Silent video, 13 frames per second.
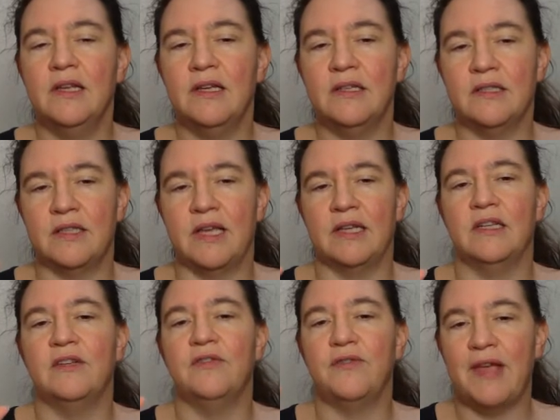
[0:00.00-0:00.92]
is that
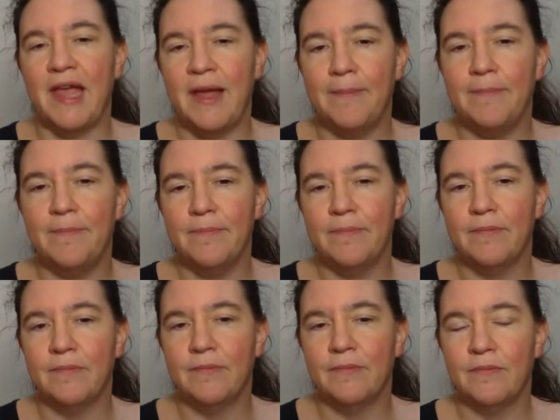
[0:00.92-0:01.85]
if M,
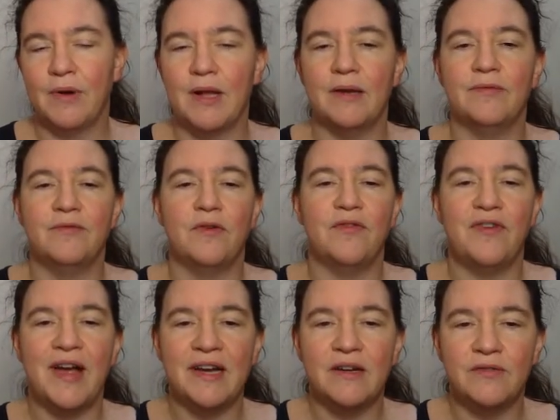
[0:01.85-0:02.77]
well, for
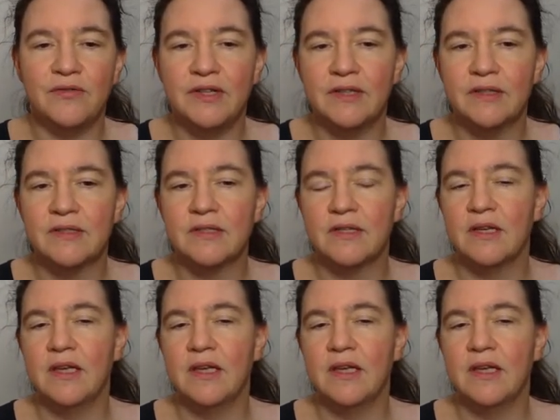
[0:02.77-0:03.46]
finite fields,